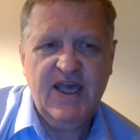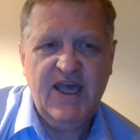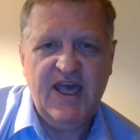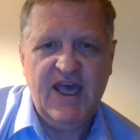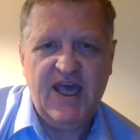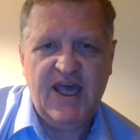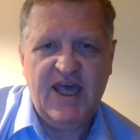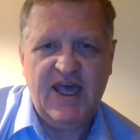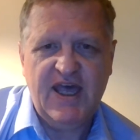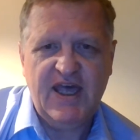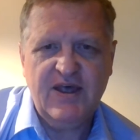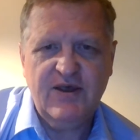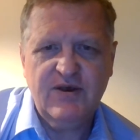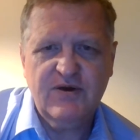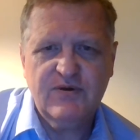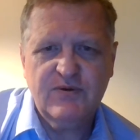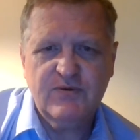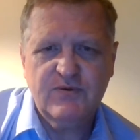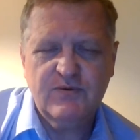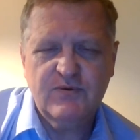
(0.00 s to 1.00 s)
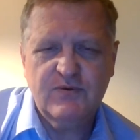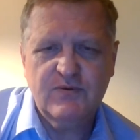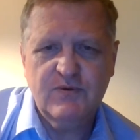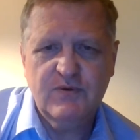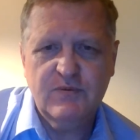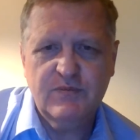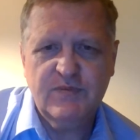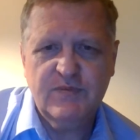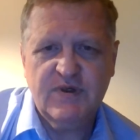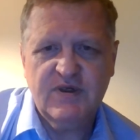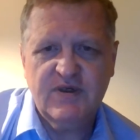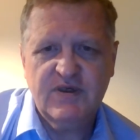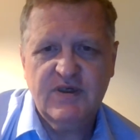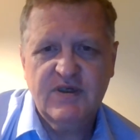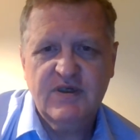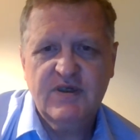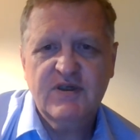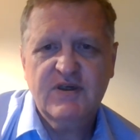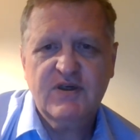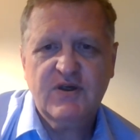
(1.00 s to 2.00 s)
é uma
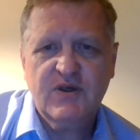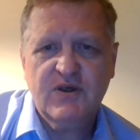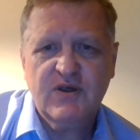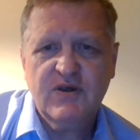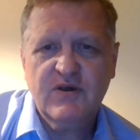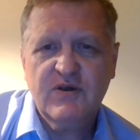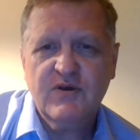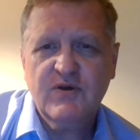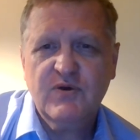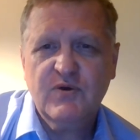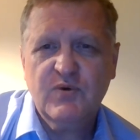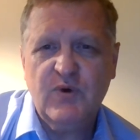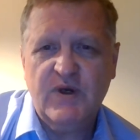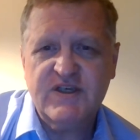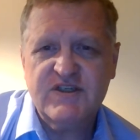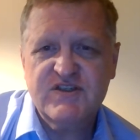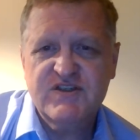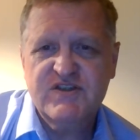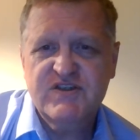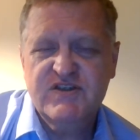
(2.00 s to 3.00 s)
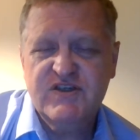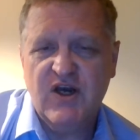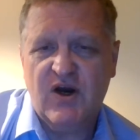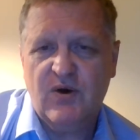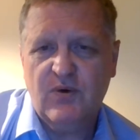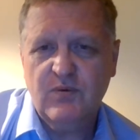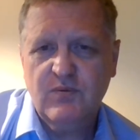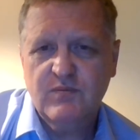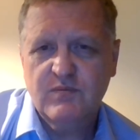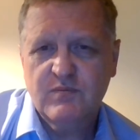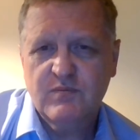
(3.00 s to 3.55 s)
questão